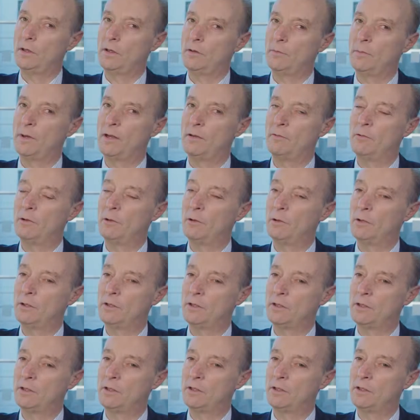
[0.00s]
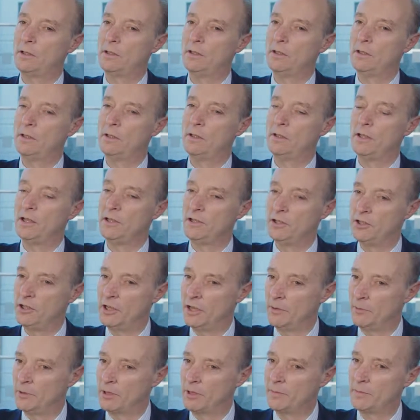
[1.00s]
in my role at
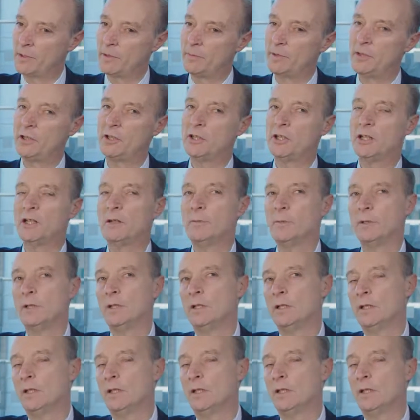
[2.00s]
EasyJet, where I'm deputy chairman,